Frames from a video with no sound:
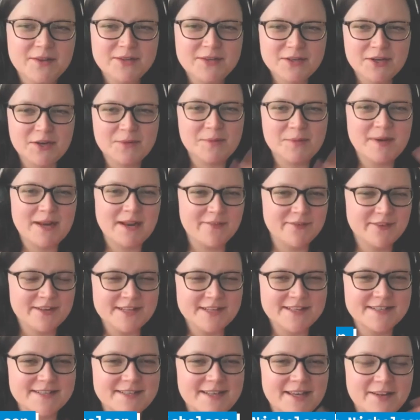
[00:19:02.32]
You interpret
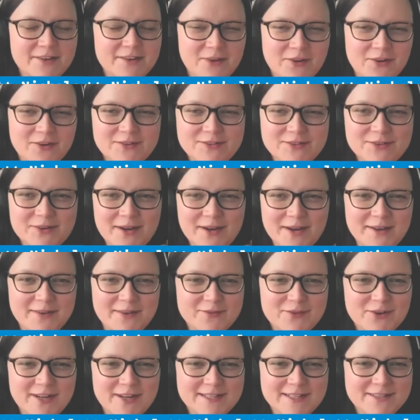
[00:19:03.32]
evidence and you're also kind of
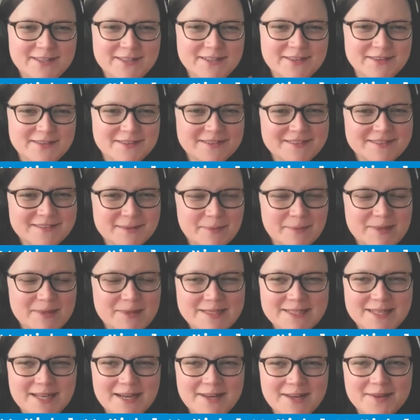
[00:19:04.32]
trying to piece
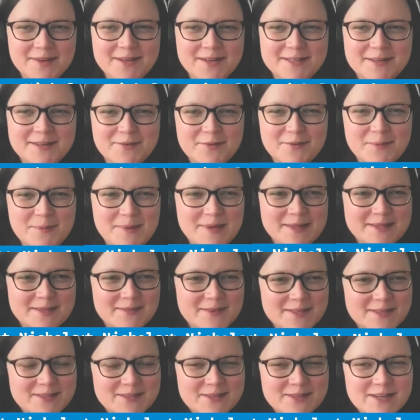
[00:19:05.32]
together different bits of
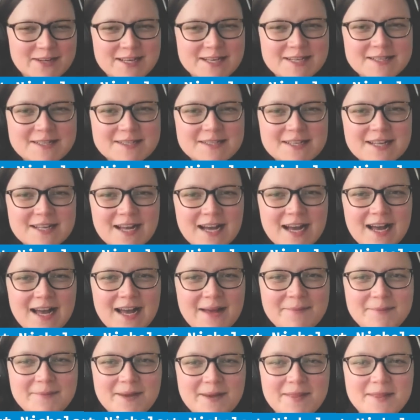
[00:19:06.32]
history.
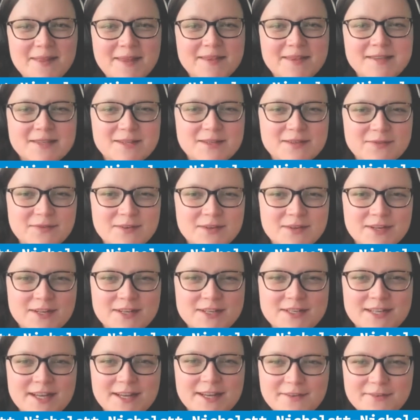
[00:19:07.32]
And then this is for
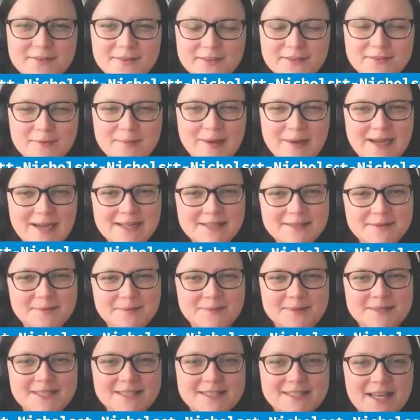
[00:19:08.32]
Jennifer from Adam. It
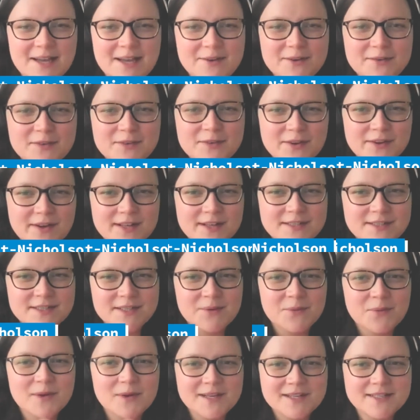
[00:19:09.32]
says, out of curiosity,
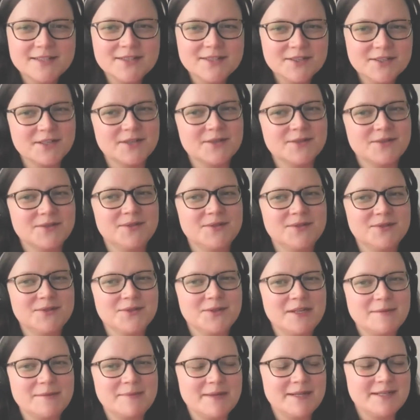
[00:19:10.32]
what is your go-to story
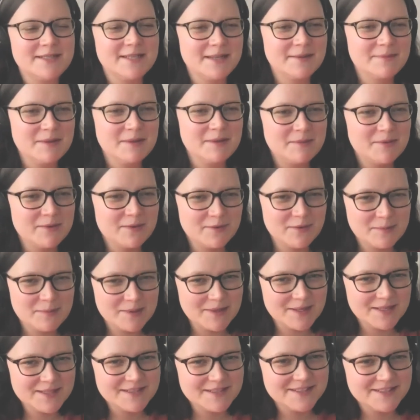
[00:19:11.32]
about dead people for
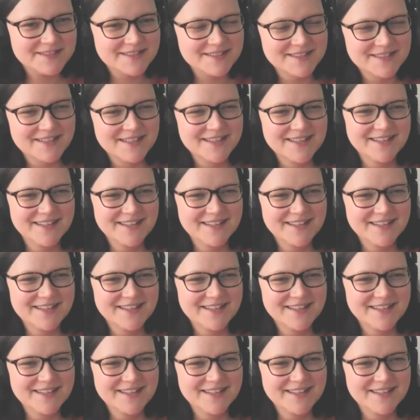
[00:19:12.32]
parties?